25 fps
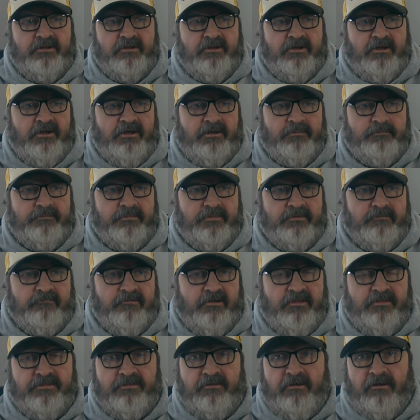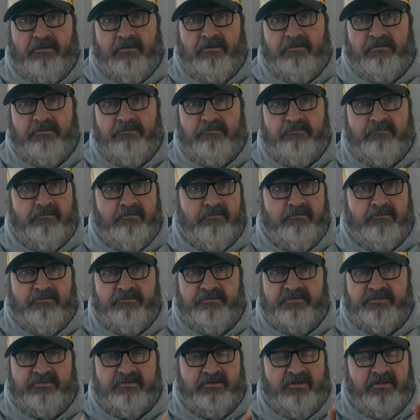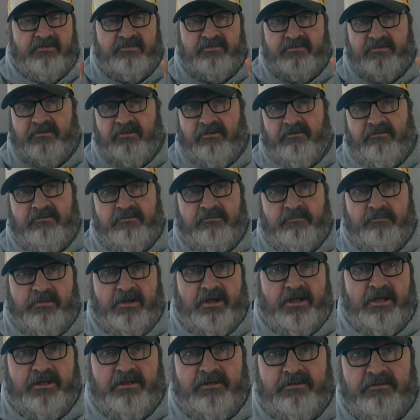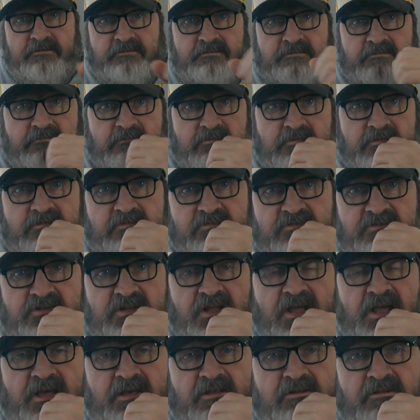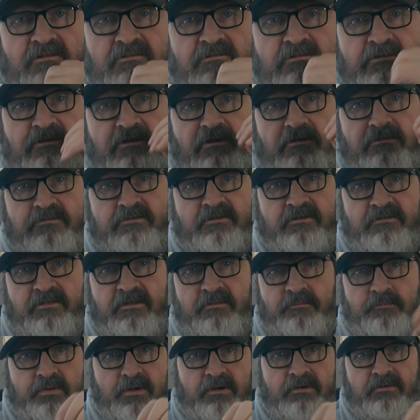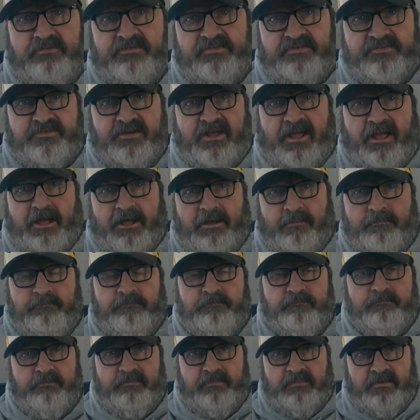up with all the rules. Just go to my channel, go to the post tab.